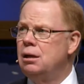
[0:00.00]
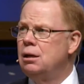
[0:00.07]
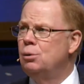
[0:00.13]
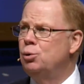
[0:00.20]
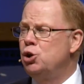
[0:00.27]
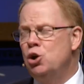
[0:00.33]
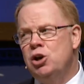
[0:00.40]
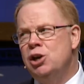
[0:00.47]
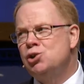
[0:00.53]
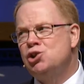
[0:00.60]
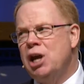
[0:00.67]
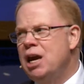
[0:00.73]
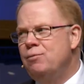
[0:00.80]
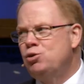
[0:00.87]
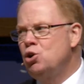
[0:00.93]
When you get
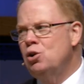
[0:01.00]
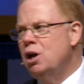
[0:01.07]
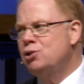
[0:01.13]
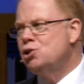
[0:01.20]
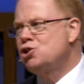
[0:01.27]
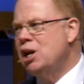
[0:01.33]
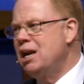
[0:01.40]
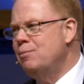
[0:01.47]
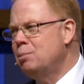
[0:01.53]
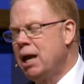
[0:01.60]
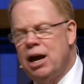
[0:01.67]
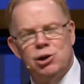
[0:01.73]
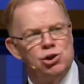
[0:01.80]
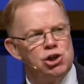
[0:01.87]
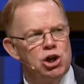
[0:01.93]
saved, you're not the same
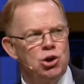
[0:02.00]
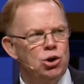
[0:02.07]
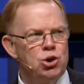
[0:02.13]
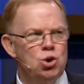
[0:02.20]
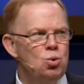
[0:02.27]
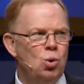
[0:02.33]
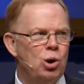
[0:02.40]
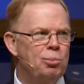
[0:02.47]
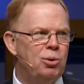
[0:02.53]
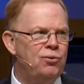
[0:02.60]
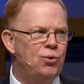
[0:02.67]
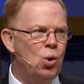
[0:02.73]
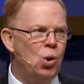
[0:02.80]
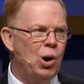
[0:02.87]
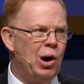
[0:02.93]
kind of sinner you were
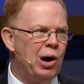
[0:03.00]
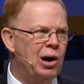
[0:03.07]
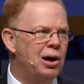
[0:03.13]
before.